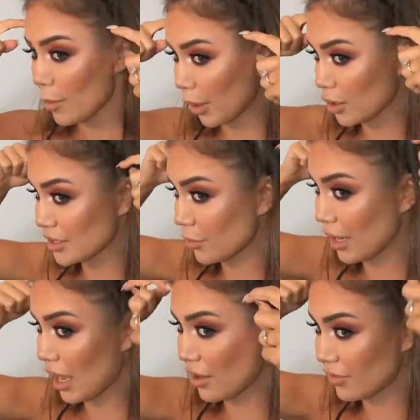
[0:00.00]
because I
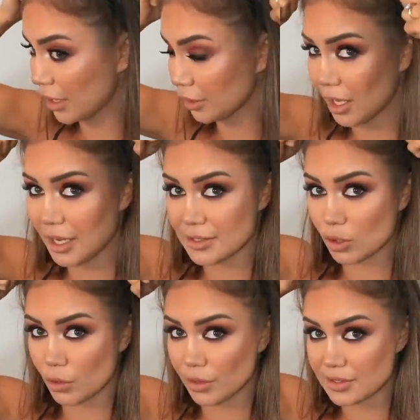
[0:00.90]
would have lines
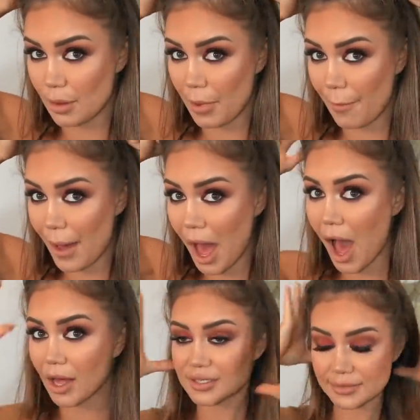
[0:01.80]
across my
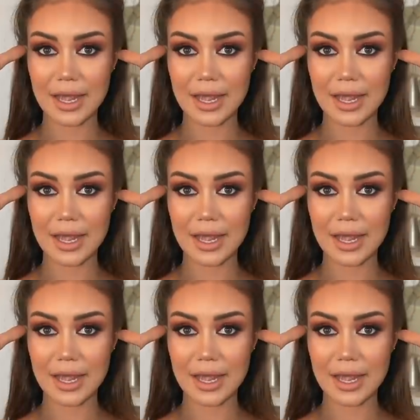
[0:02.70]
part.